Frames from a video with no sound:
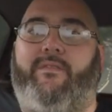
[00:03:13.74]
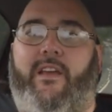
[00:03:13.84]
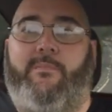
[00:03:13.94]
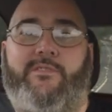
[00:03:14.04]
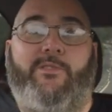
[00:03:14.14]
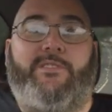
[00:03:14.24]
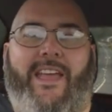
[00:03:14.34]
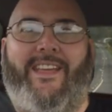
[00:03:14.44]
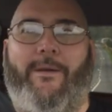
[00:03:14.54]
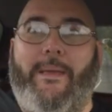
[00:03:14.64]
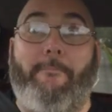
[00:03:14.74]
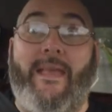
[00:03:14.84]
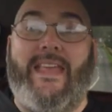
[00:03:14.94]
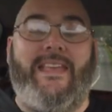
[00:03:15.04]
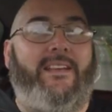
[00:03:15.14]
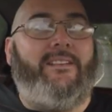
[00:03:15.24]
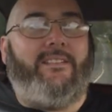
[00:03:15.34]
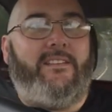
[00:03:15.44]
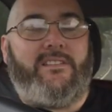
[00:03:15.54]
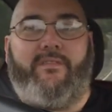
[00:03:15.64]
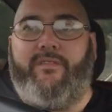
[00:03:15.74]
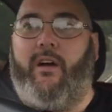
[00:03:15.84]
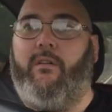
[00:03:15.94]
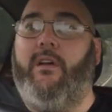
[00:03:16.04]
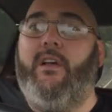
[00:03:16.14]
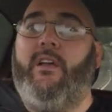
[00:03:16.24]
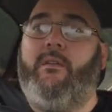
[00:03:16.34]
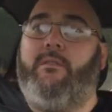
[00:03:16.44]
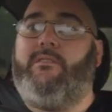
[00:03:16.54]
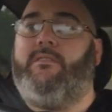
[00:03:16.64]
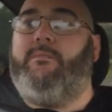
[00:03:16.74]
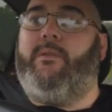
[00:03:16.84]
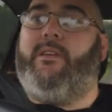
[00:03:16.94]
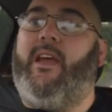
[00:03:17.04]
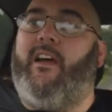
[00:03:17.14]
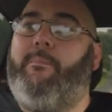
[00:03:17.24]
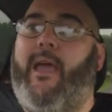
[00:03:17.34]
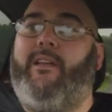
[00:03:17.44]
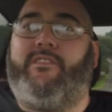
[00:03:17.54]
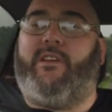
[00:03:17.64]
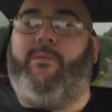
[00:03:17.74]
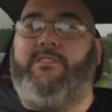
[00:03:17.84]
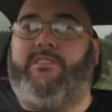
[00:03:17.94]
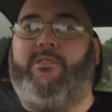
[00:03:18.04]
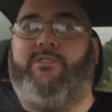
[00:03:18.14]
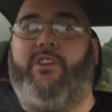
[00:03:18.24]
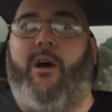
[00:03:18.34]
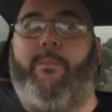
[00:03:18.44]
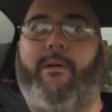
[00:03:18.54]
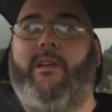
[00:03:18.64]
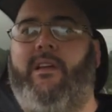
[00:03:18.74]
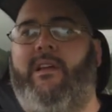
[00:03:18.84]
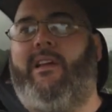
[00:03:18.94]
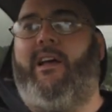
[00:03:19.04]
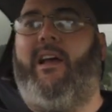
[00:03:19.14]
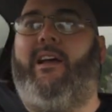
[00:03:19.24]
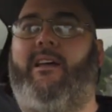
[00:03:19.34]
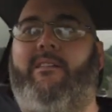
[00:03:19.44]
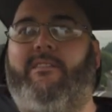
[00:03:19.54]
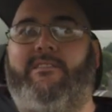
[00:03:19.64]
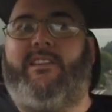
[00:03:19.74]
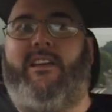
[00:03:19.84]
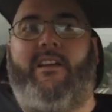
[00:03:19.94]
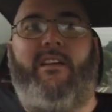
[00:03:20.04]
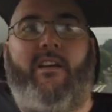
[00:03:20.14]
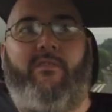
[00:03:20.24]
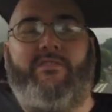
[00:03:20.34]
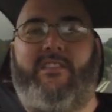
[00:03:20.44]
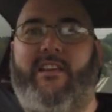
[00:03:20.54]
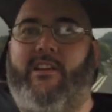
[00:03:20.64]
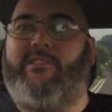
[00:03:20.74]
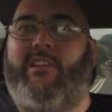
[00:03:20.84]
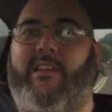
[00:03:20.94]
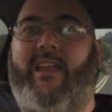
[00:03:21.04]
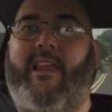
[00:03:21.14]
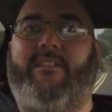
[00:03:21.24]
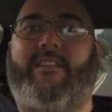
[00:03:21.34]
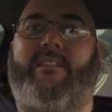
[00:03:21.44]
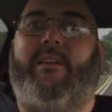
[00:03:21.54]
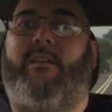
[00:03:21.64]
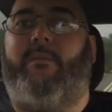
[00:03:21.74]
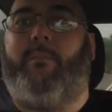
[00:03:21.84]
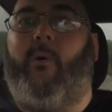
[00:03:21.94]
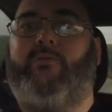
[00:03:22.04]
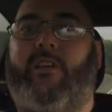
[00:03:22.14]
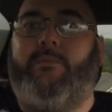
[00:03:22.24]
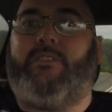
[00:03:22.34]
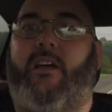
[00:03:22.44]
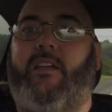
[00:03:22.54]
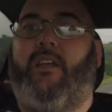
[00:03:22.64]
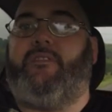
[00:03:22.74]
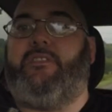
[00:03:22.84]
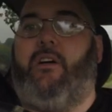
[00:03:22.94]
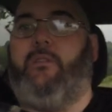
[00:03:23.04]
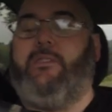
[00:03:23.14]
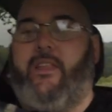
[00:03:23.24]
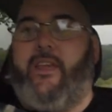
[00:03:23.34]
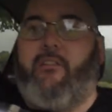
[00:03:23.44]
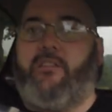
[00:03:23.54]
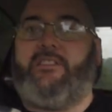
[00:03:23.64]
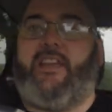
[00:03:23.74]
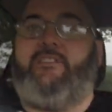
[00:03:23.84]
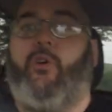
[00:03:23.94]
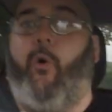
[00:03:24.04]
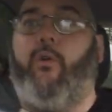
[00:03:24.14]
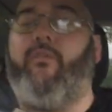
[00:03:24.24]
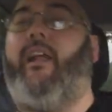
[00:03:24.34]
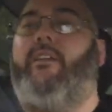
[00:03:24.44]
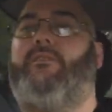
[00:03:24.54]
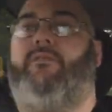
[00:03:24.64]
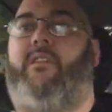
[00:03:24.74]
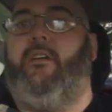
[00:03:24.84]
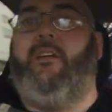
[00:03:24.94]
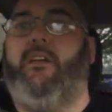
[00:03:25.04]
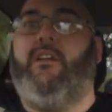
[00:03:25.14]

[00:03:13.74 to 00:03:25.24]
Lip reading: if it comes loose again, it'll be me that's at fault. But yeah, I paid for someone to do the job, and obviously it looks like they never did the bolts up tight enough to hold it. There are set torque values for the